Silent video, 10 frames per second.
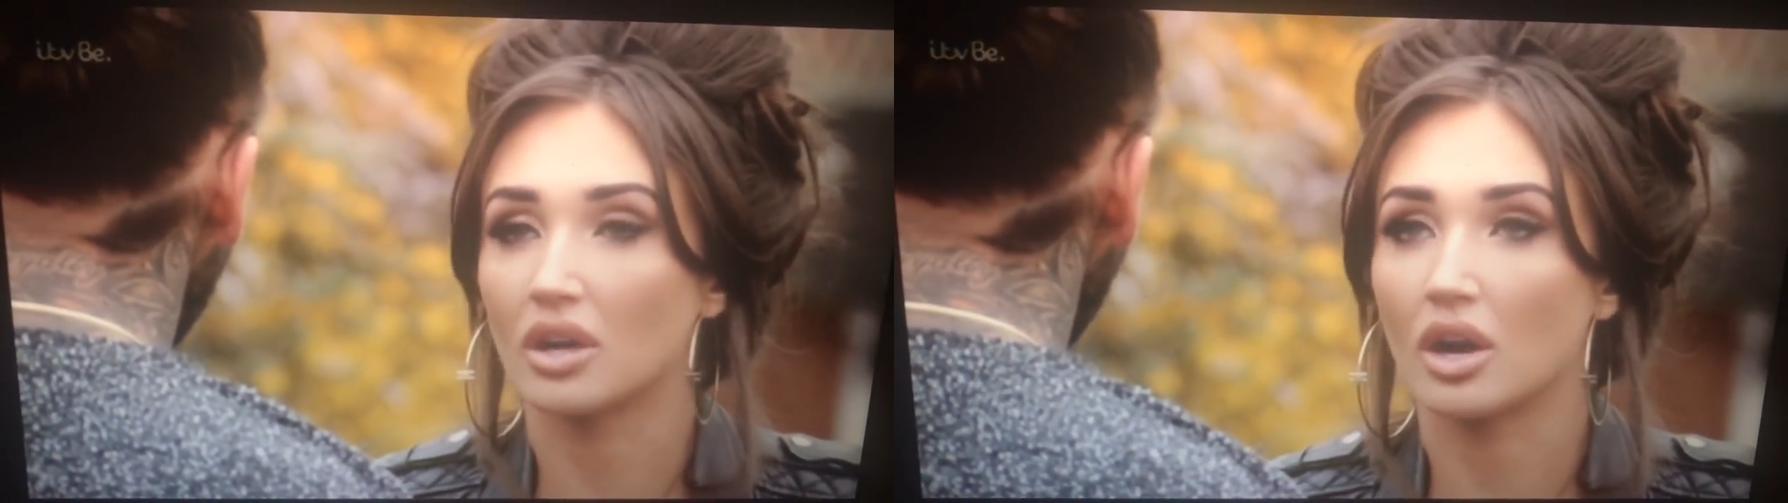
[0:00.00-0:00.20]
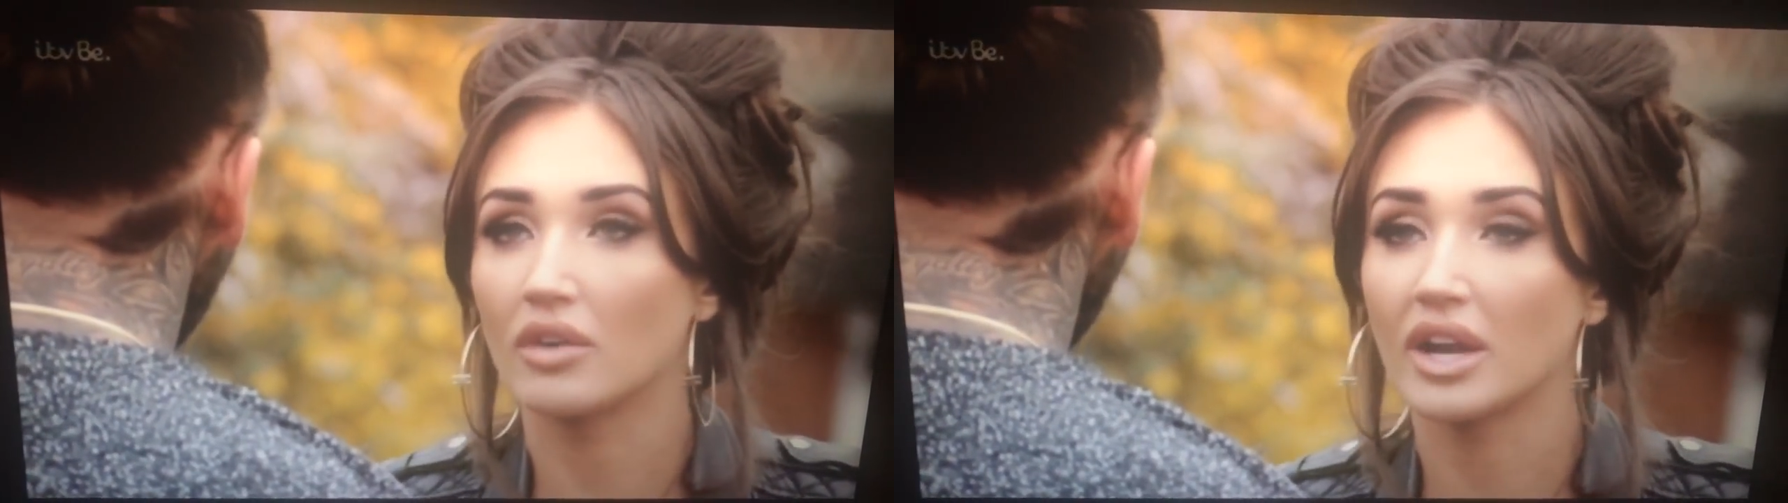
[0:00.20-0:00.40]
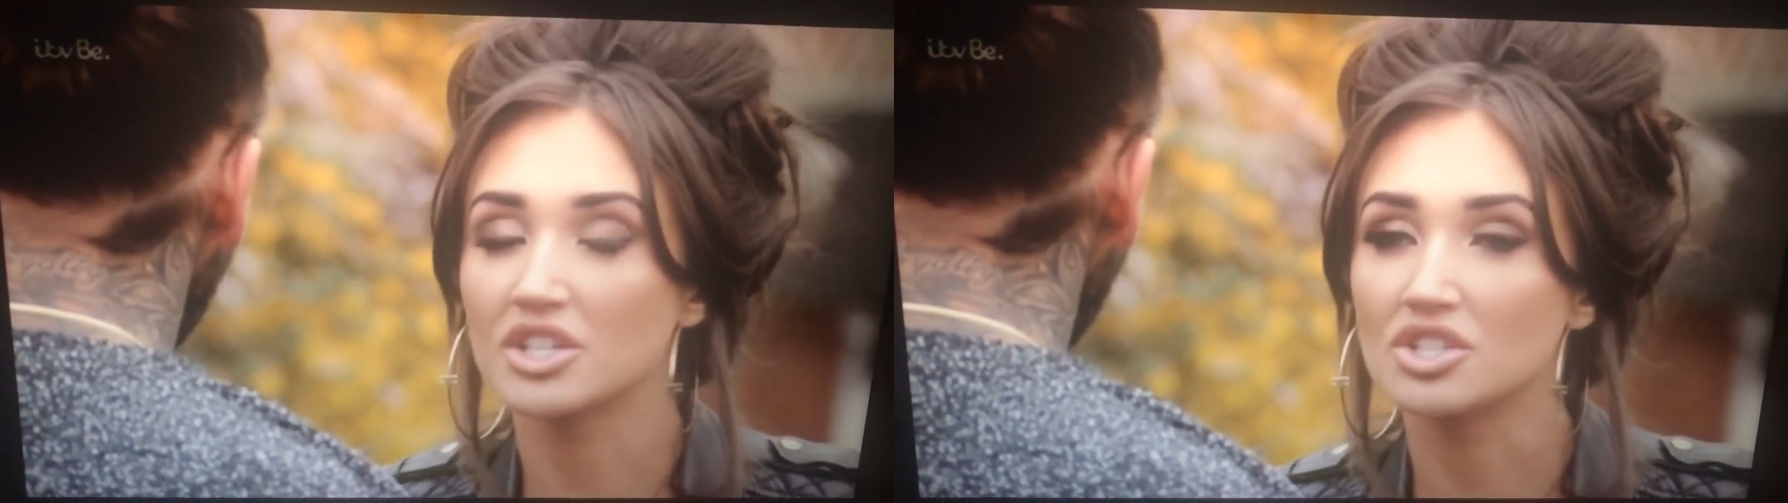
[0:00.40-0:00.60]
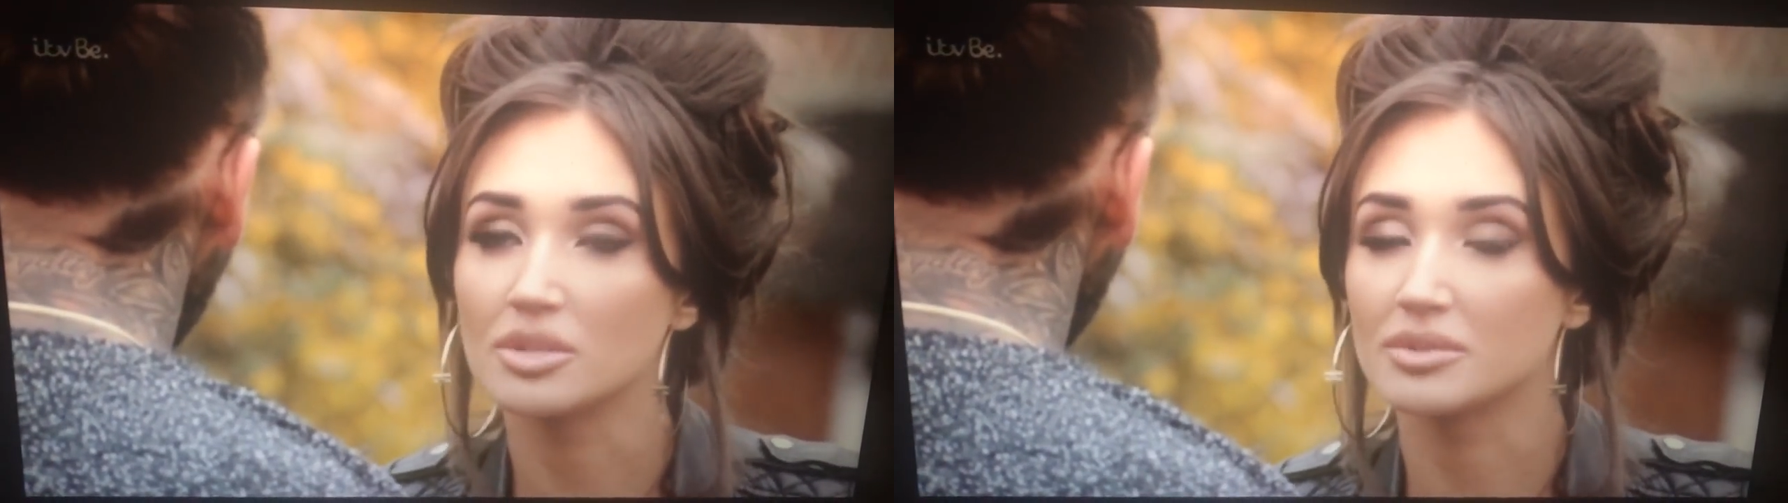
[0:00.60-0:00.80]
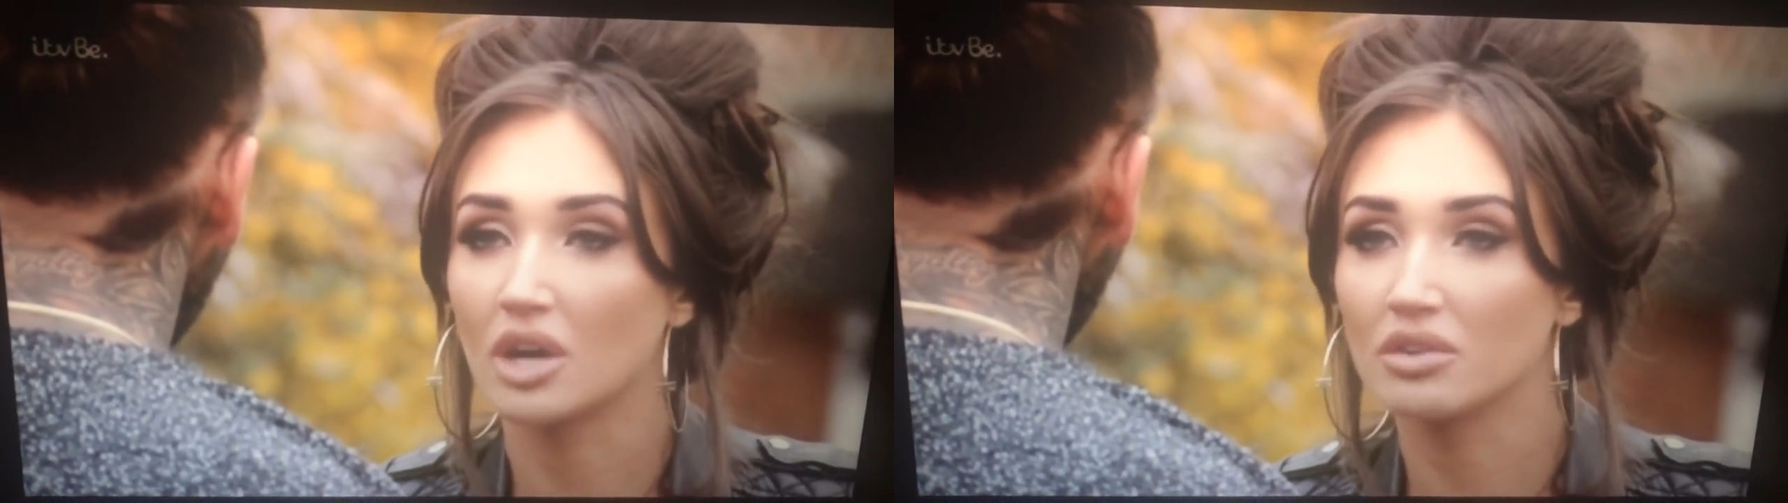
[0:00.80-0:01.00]
our
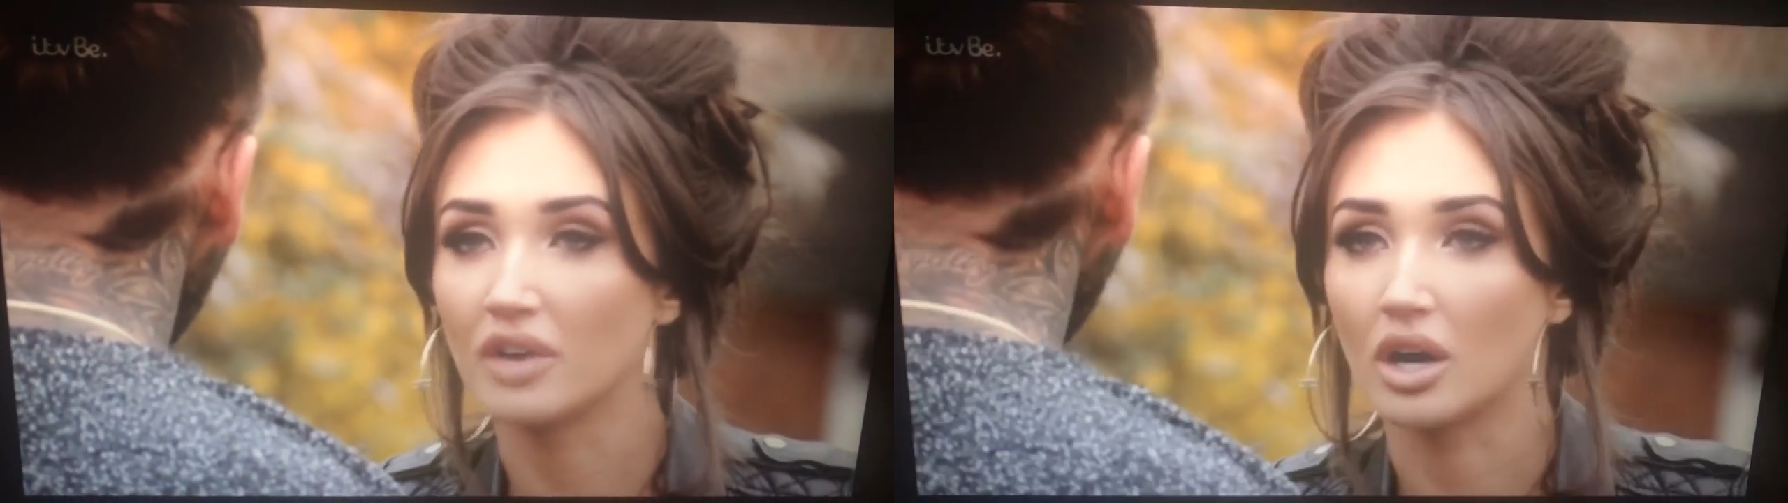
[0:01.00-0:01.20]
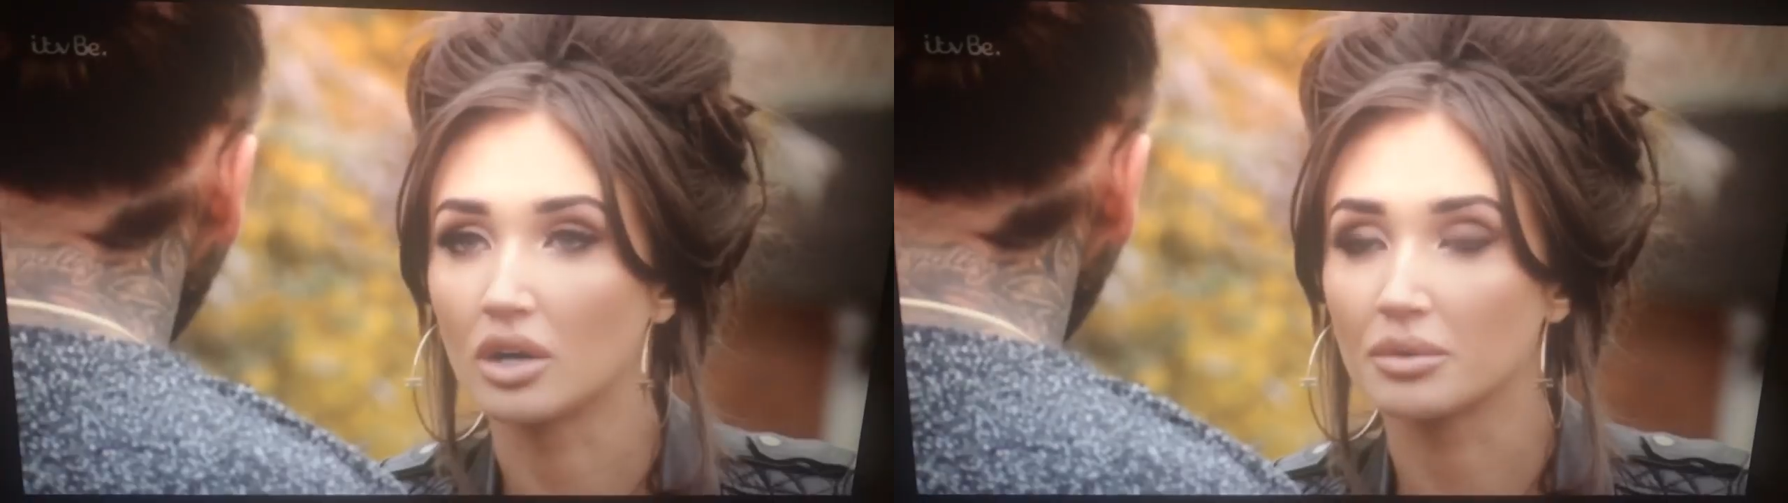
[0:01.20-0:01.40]
relationship's over